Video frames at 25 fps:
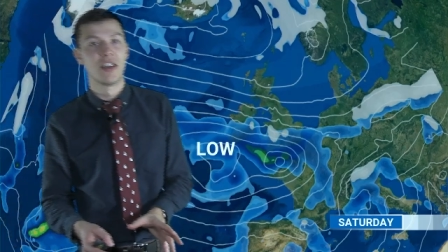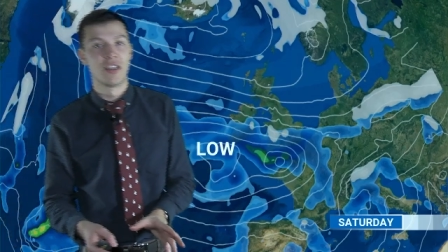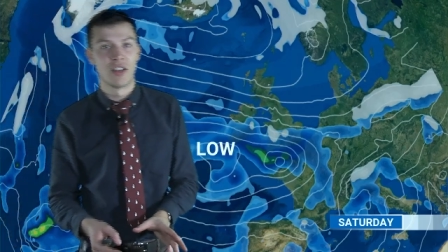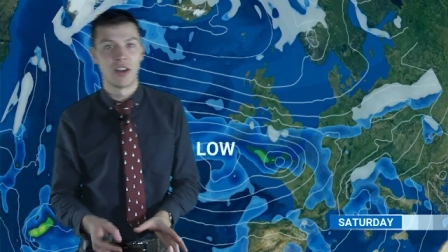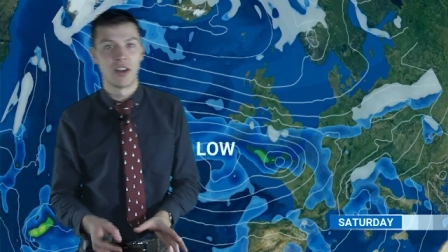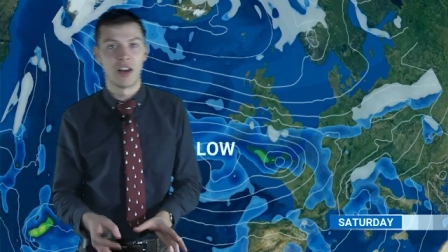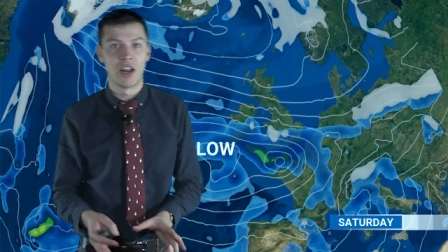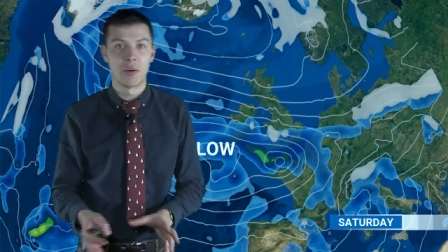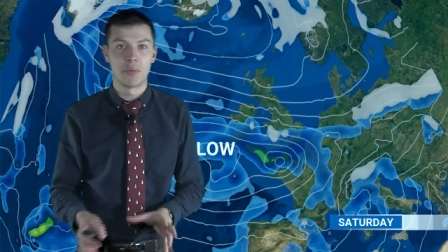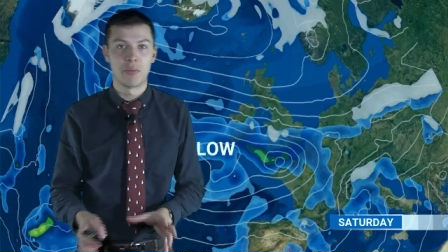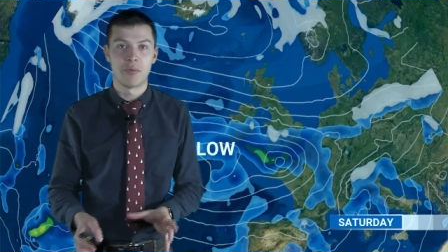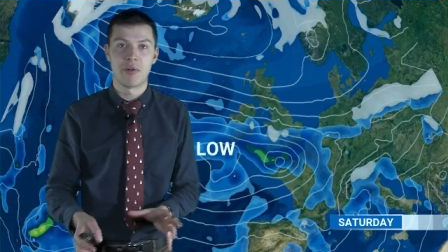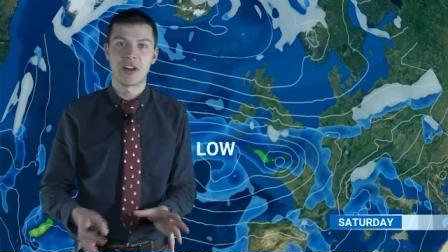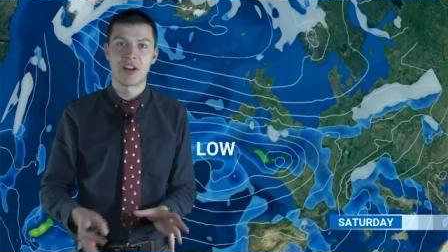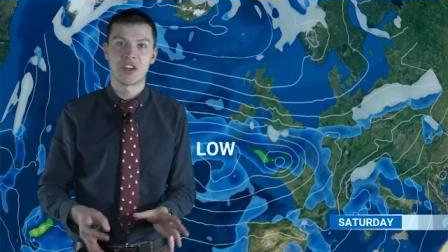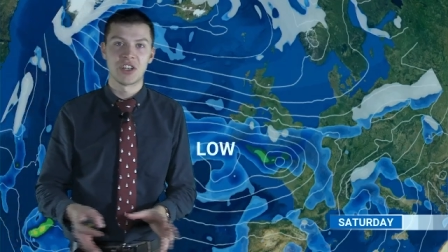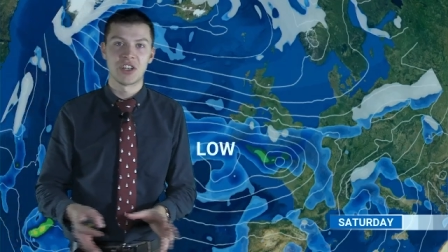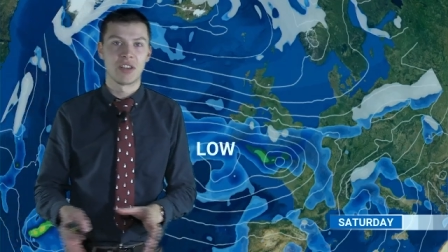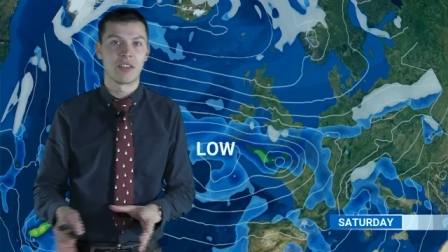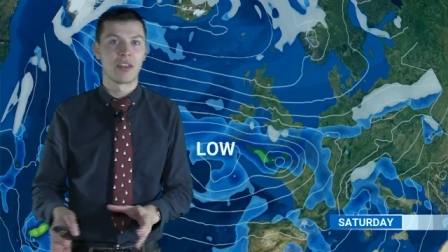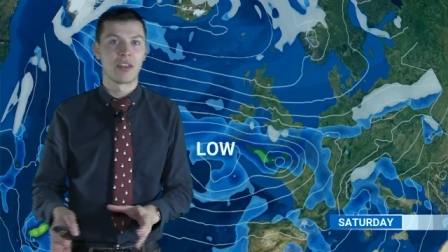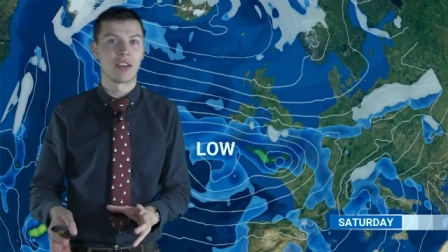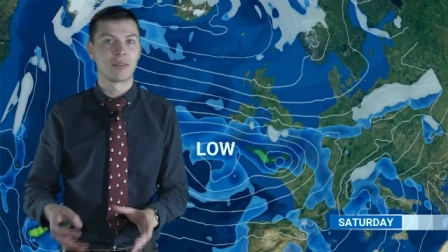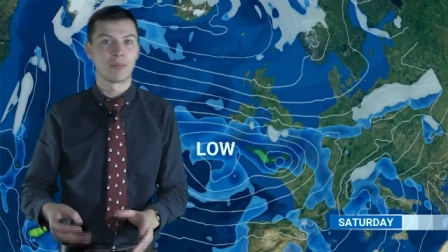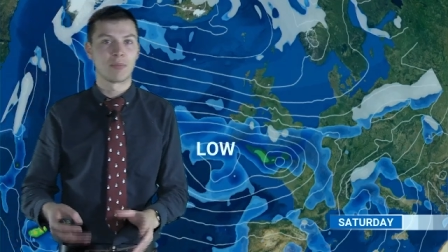low
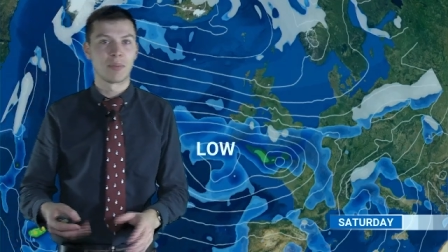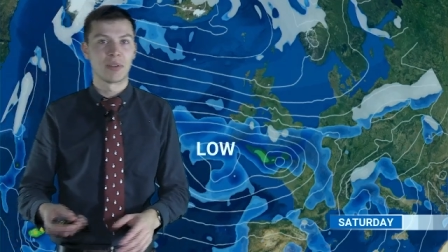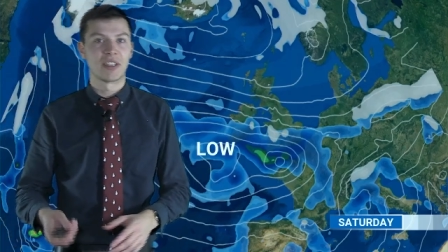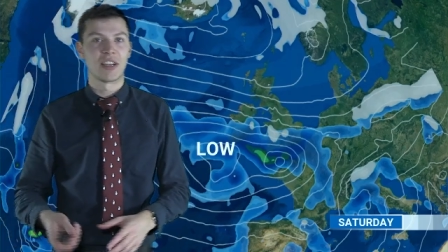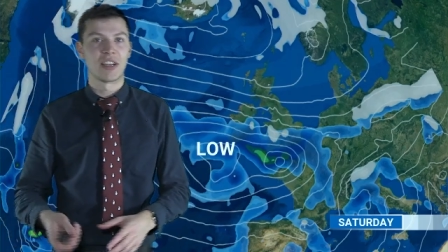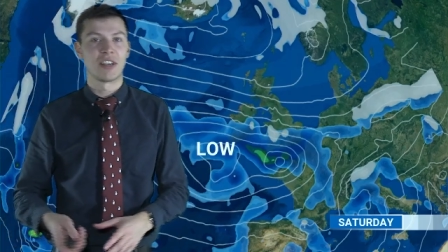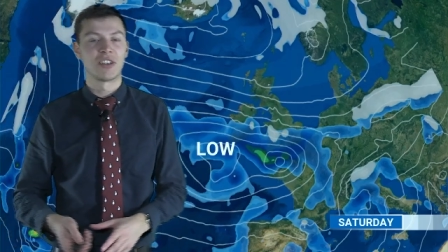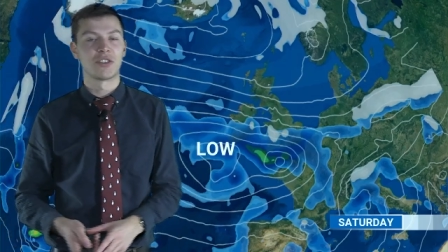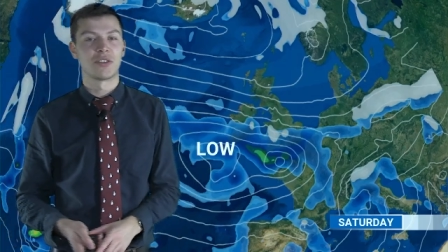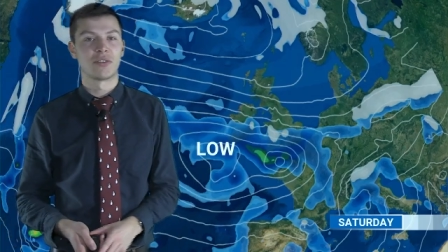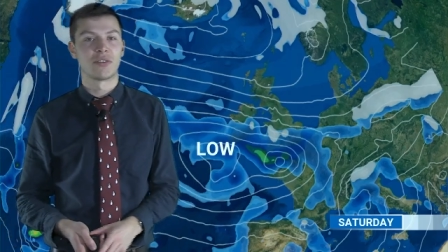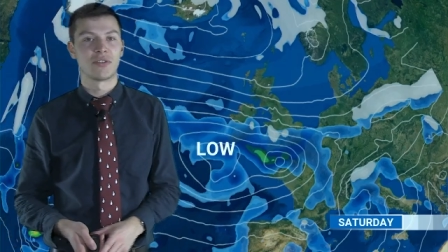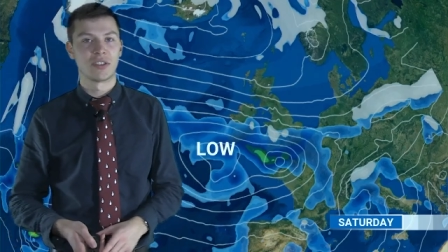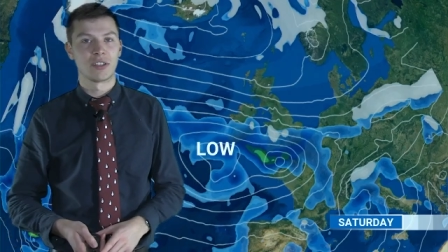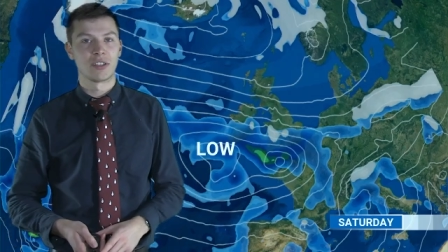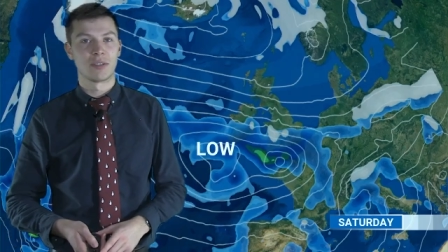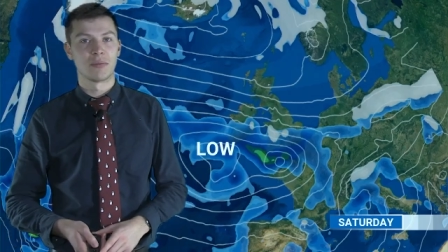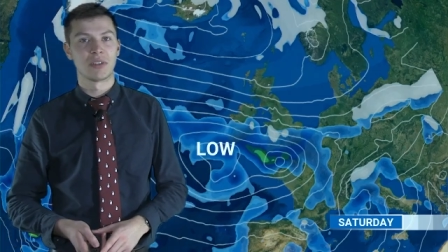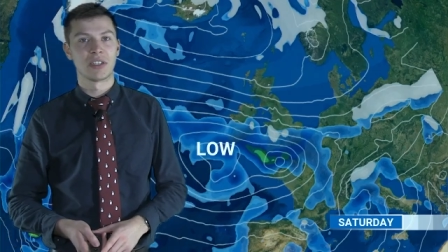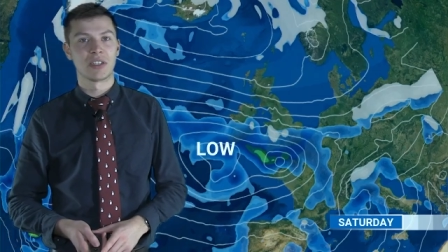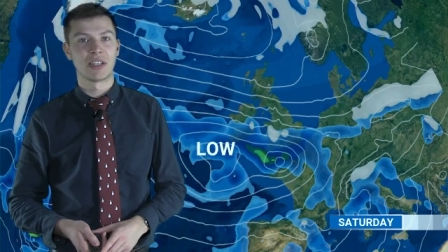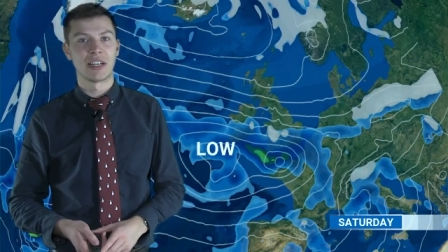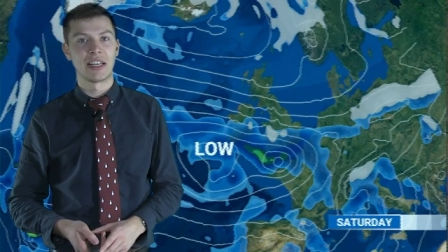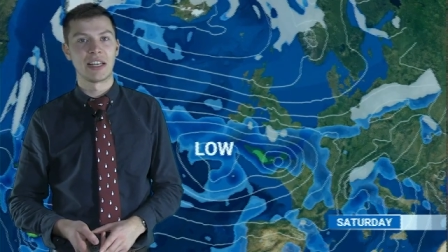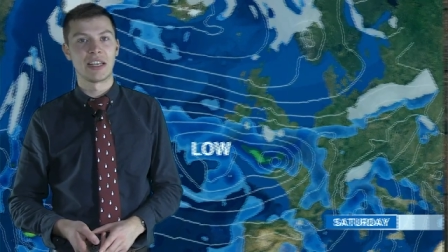pressure, there's potential for some
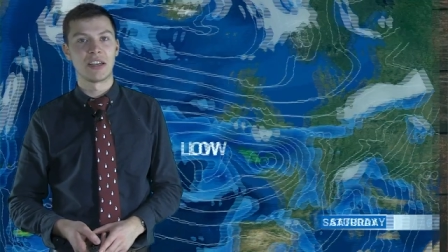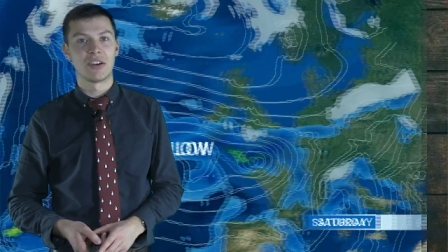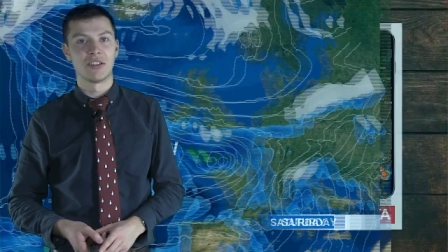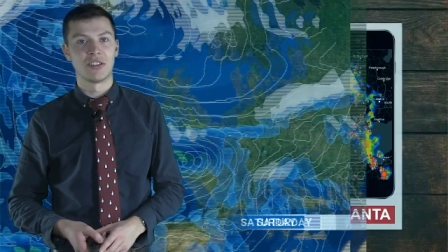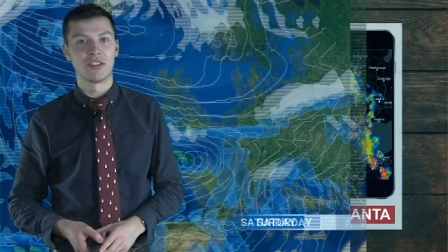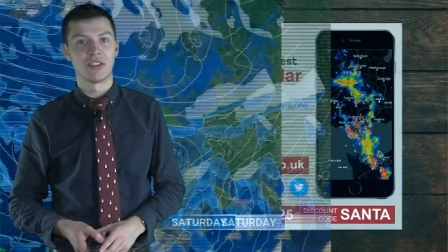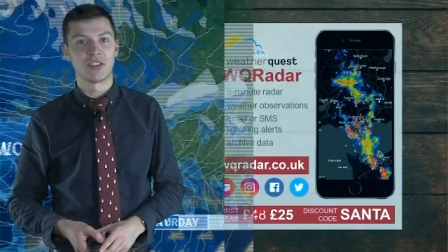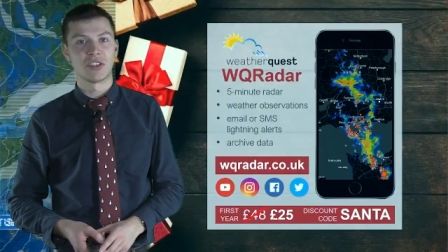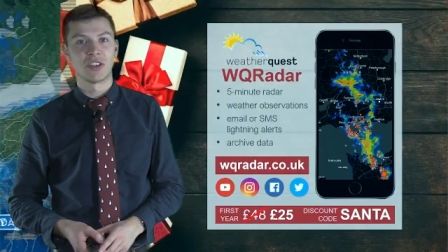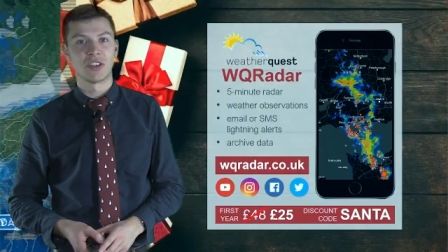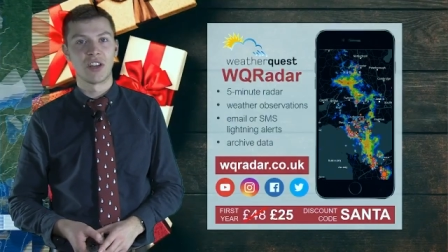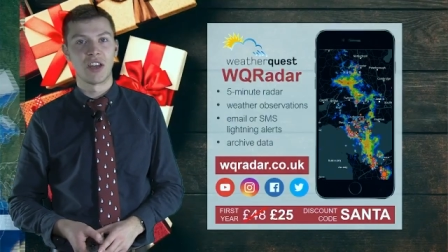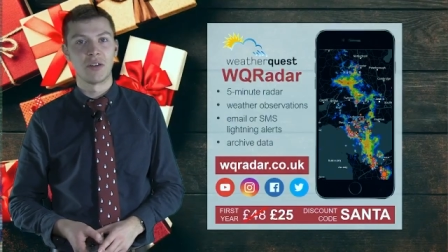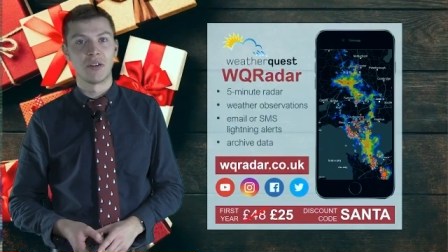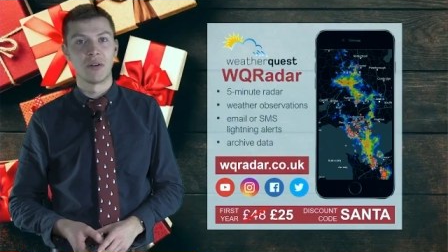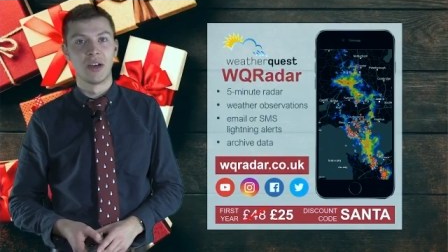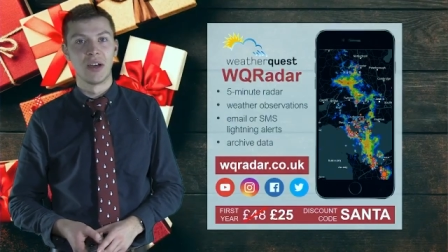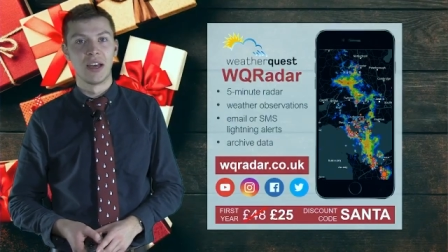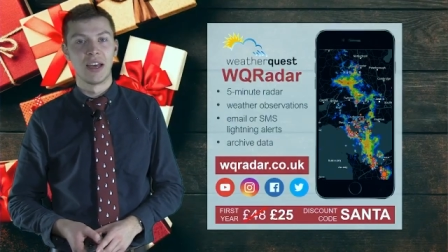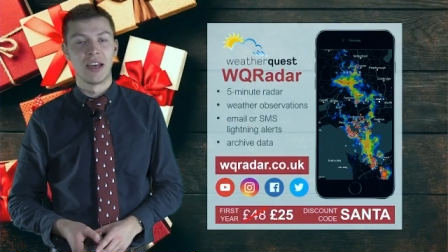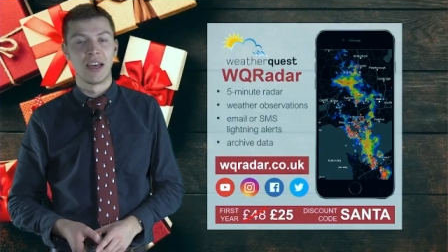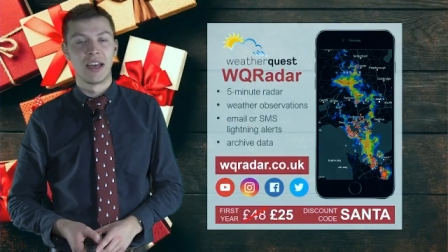sleet and snow